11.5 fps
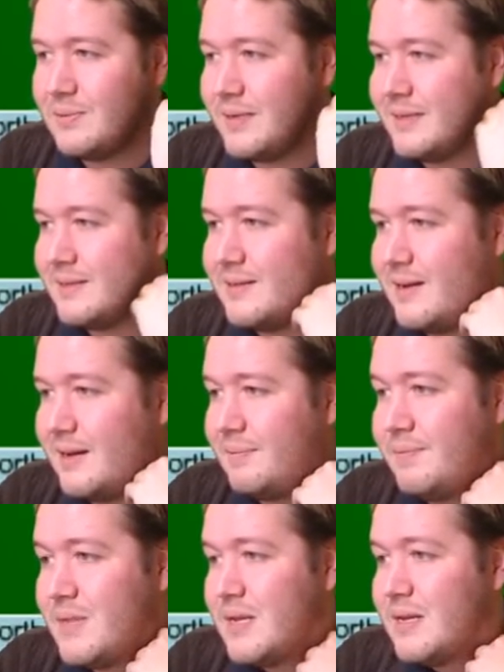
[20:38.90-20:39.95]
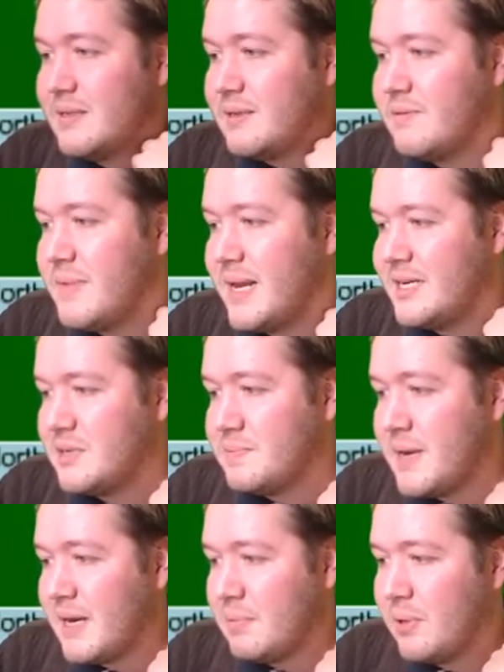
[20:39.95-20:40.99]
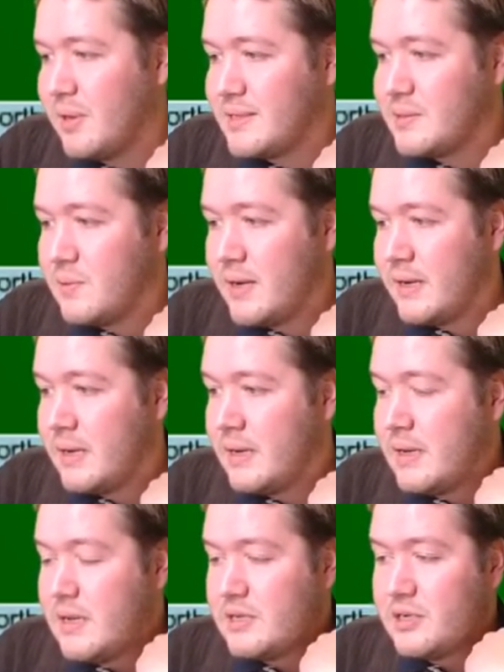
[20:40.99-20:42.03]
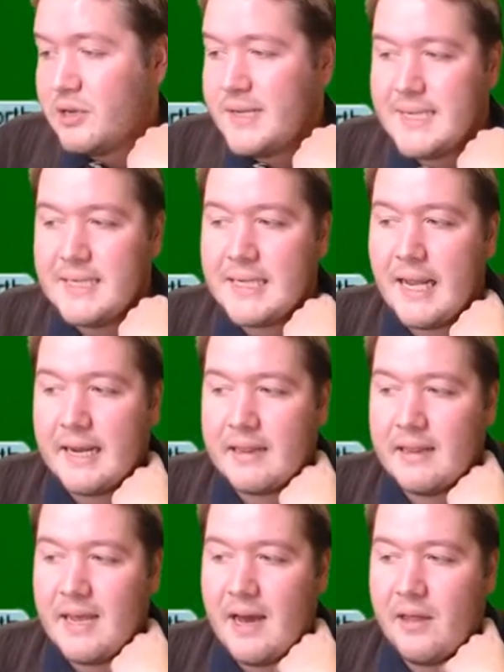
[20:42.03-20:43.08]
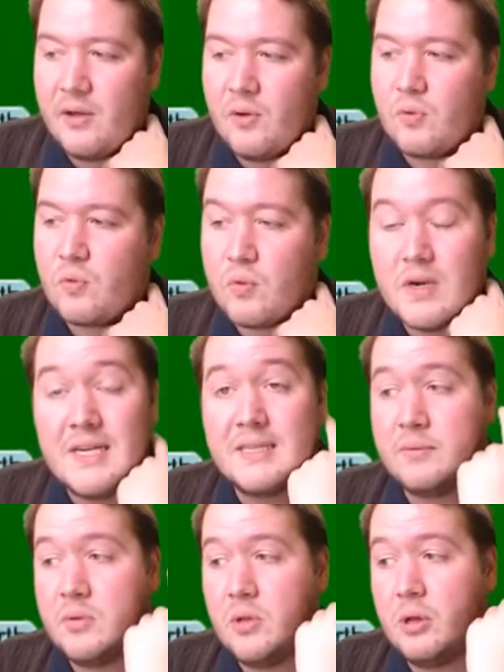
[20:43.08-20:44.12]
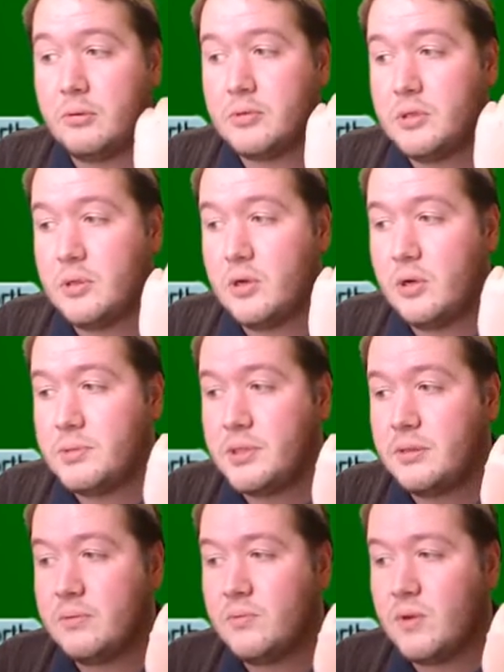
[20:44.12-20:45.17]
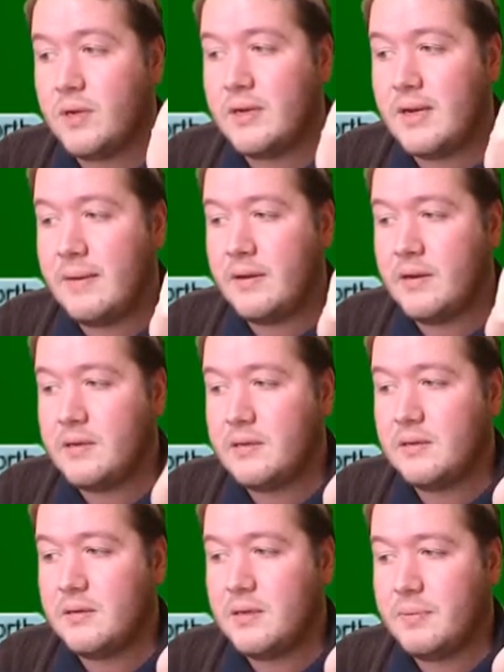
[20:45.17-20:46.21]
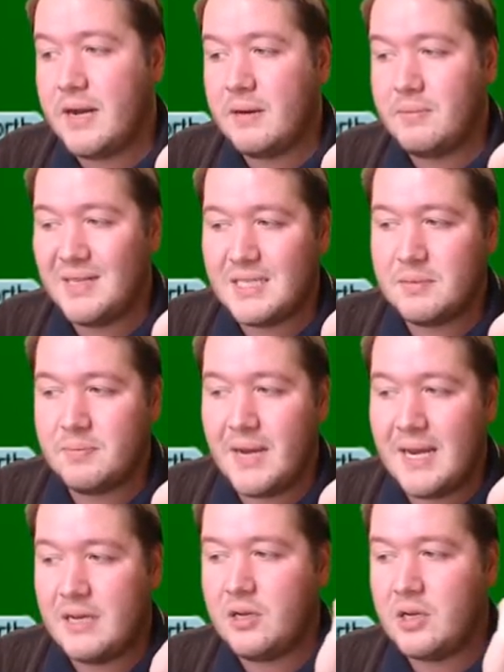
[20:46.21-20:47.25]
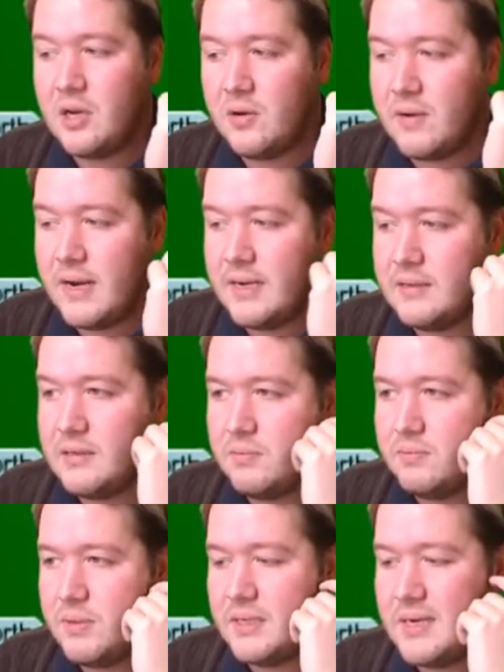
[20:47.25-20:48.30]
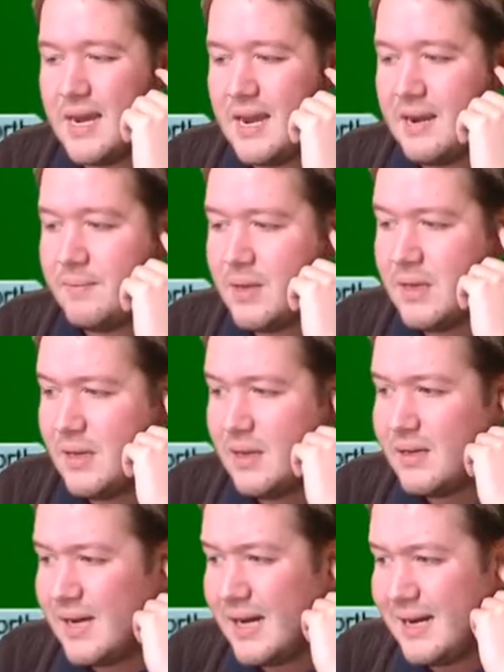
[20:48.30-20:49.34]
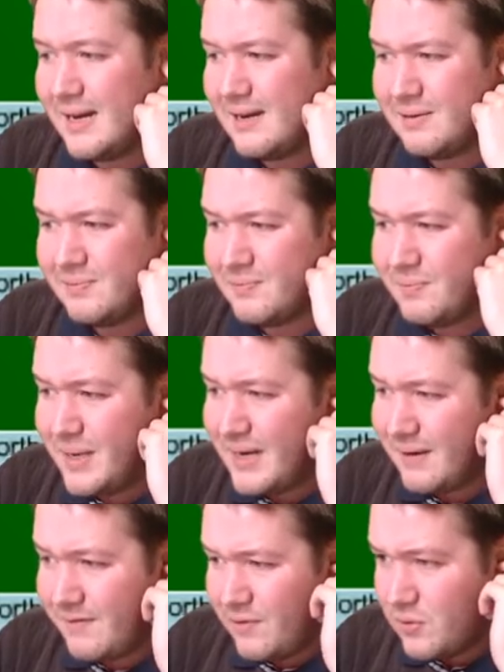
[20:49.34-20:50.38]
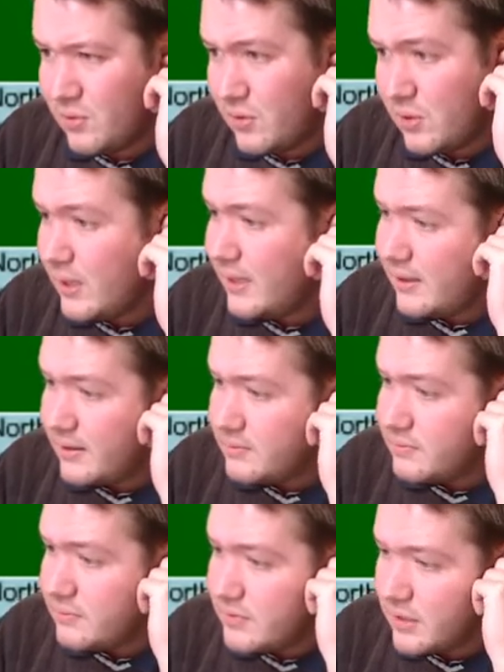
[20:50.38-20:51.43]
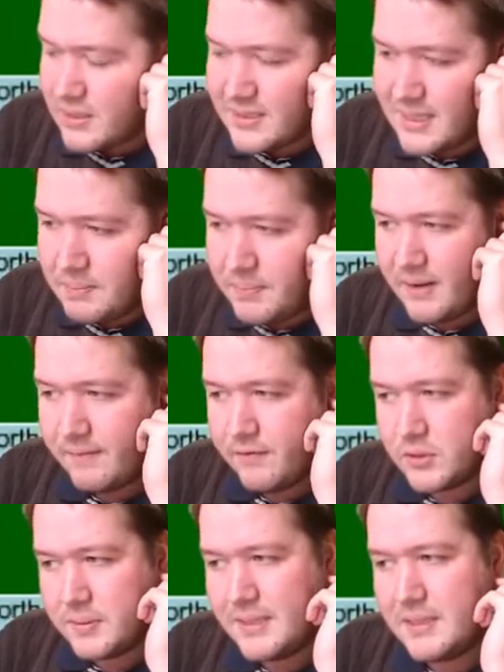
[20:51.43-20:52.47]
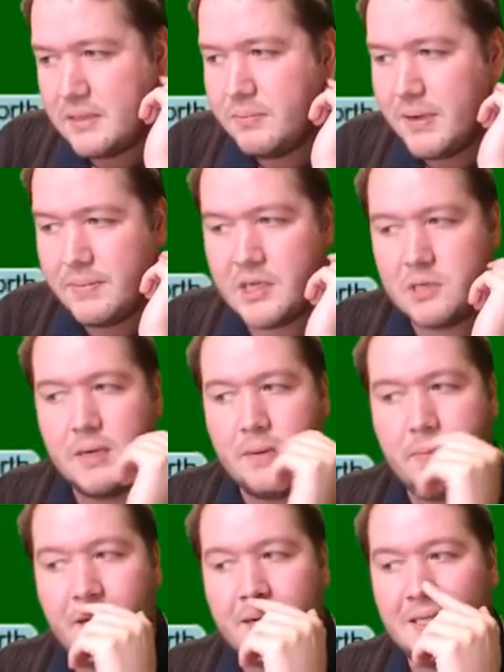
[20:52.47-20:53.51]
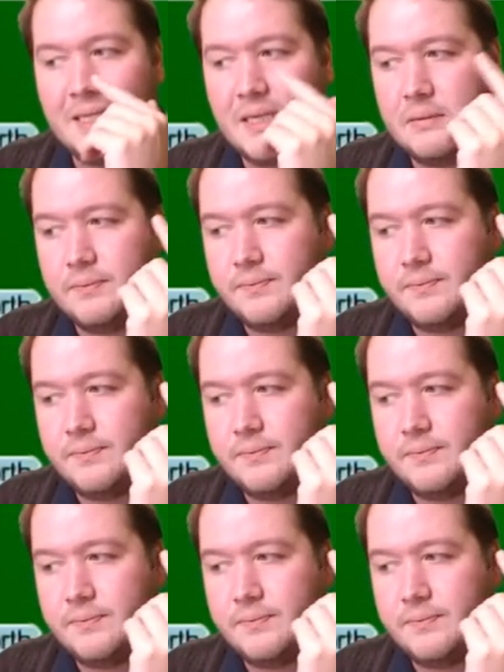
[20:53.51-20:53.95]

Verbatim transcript: me inside. So I managed to make plus one. So this is like the other reasonable op option. One diamond, your partner bids a spade, you cue raise, you bid game. Uh, bidding for, uh, I was going to say bidding for spades is a bit much, but your partner did